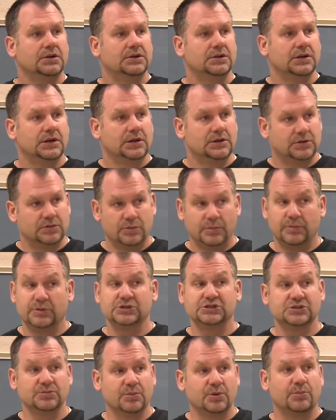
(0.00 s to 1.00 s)
to
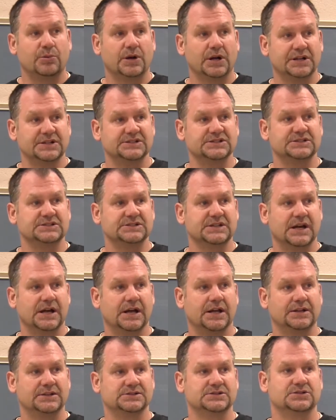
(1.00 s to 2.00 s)
put some apprentices
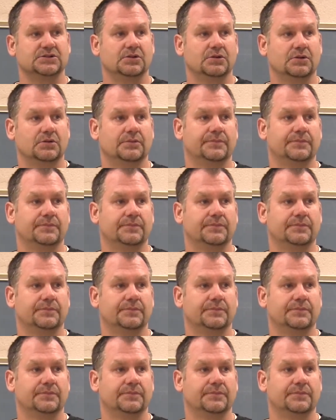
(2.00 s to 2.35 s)
on. So.